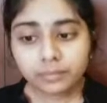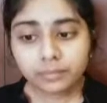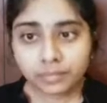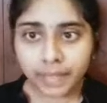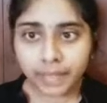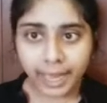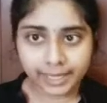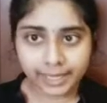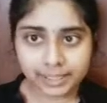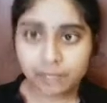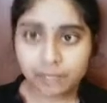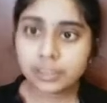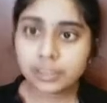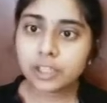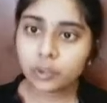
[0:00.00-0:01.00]
except in
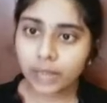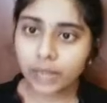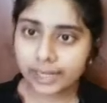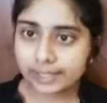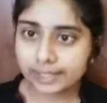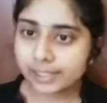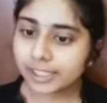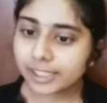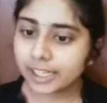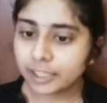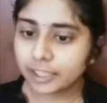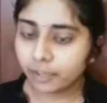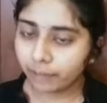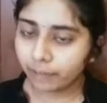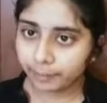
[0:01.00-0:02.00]
United States of
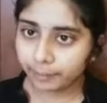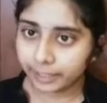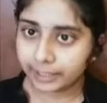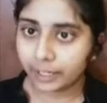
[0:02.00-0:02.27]
America.